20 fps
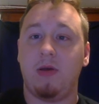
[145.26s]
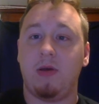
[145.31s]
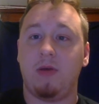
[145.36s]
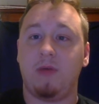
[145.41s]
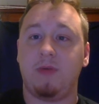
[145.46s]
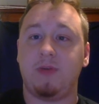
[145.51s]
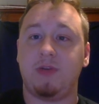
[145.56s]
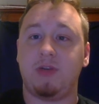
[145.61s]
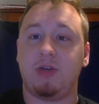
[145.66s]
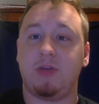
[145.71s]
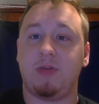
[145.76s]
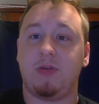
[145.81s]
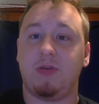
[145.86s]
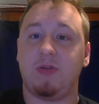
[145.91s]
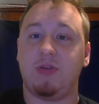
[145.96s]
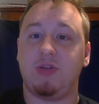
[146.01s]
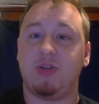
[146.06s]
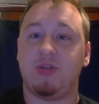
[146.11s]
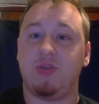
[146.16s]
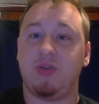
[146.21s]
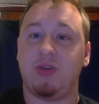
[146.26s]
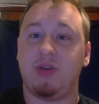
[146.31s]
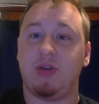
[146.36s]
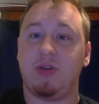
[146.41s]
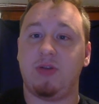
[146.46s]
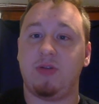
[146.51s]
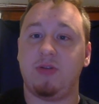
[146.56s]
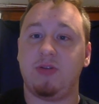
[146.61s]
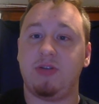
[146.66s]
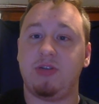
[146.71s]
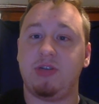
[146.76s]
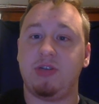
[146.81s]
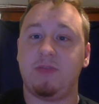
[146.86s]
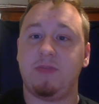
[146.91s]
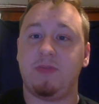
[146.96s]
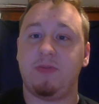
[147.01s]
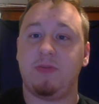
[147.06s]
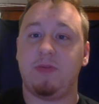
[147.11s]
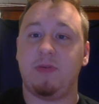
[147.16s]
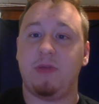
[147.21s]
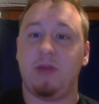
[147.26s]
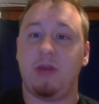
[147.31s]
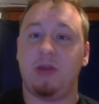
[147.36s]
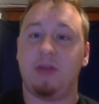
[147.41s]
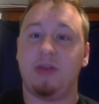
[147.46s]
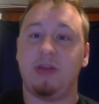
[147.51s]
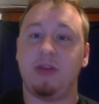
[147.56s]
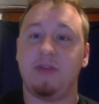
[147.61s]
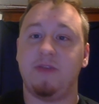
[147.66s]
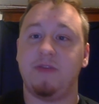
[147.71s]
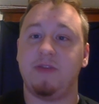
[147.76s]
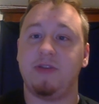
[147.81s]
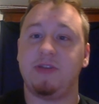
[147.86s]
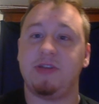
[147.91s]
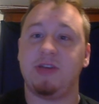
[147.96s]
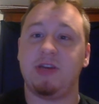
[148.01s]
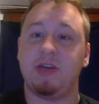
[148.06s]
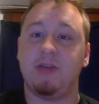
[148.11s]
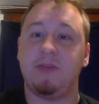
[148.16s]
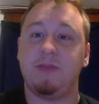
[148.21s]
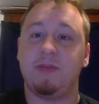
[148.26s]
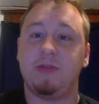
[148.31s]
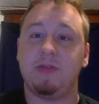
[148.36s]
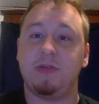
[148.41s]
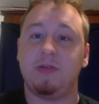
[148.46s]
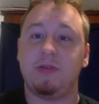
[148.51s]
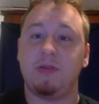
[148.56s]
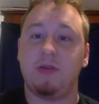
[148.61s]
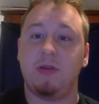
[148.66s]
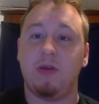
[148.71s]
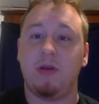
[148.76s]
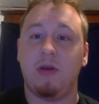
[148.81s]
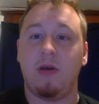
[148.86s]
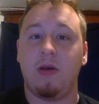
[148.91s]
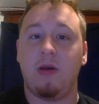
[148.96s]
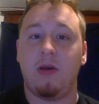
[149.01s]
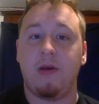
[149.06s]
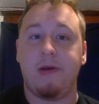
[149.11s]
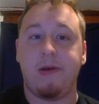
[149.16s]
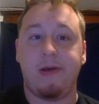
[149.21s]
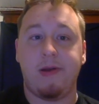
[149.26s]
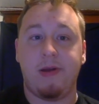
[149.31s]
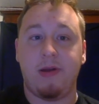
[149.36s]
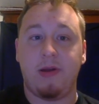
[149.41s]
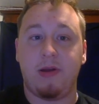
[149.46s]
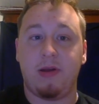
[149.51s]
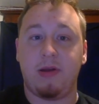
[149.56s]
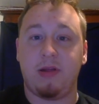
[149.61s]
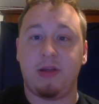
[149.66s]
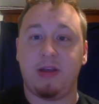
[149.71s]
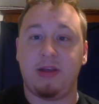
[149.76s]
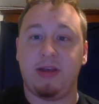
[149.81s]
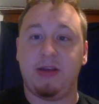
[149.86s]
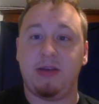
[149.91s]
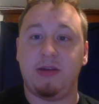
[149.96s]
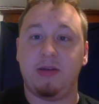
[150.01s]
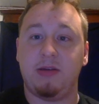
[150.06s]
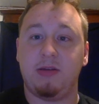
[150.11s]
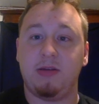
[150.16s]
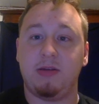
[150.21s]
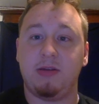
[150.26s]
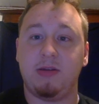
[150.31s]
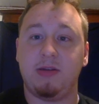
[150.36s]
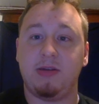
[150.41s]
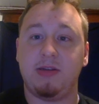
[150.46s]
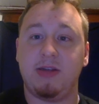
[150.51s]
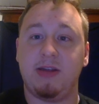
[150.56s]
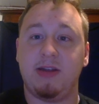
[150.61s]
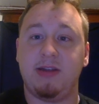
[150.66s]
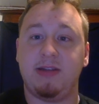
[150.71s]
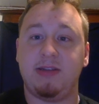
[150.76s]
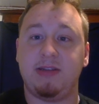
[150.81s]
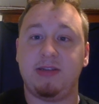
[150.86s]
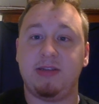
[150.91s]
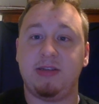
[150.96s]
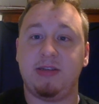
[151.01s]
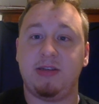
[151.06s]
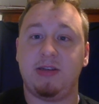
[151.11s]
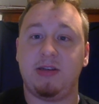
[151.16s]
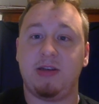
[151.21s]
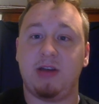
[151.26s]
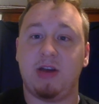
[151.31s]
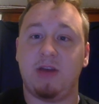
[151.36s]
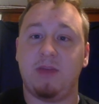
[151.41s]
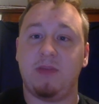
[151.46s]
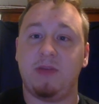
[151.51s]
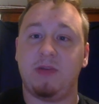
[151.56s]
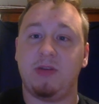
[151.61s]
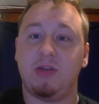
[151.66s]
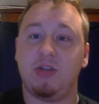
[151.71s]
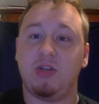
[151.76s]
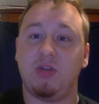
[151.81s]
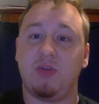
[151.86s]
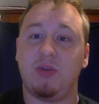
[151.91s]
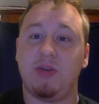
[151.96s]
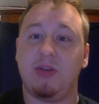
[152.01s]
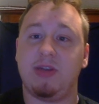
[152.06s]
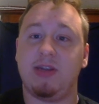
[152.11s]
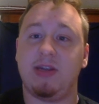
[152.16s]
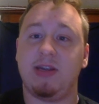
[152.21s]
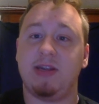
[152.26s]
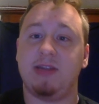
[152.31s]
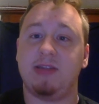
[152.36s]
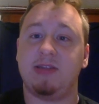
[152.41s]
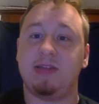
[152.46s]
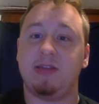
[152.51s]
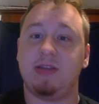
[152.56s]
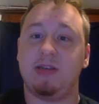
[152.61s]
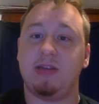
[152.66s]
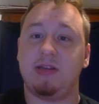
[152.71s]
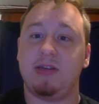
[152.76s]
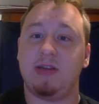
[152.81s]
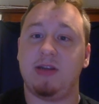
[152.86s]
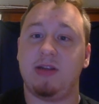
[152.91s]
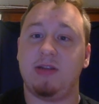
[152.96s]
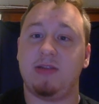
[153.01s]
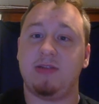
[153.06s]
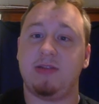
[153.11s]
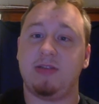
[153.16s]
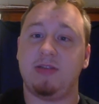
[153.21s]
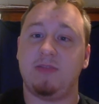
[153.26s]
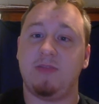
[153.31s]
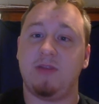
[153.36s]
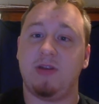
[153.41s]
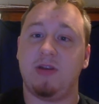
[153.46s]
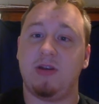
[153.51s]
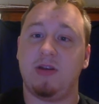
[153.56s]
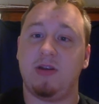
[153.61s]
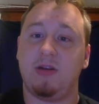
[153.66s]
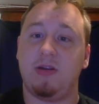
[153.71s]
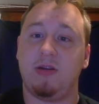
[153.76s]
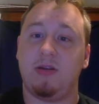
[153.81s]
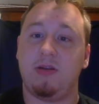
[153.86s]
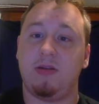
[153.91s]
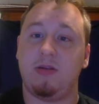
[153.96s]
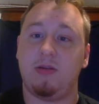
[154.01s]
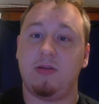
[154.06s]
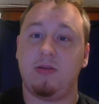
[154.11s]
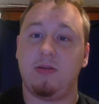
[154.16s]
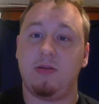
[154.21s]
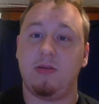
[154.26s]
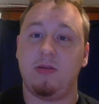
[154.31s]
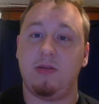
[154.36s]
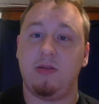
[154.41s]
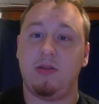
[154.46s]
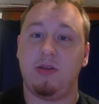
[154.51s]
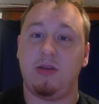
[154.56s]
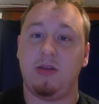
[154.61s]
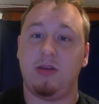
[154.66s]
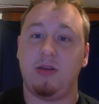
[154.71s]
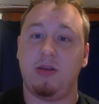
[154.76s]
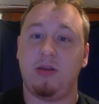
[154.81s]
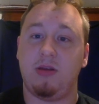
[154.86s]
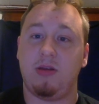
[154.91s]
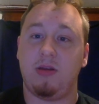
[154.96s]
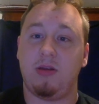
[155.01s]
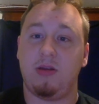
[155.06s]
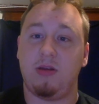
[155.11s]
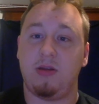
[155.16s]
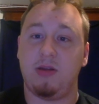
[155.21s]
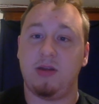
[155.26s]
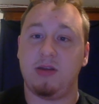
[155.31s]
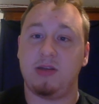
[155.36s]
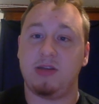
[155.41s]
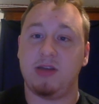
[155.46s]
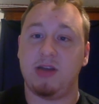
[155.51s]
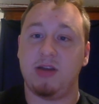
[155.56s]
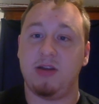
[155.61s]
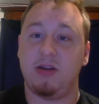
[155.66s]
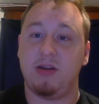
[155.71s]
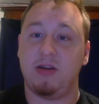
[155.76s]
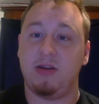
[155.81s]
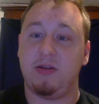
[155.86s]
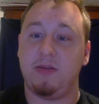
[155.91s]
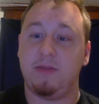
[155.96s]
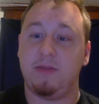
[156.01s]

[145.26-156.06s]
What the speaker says: Talk about joint ownership and the different types, like tenancy in common, joint tenancy, and tenancy by the entirety.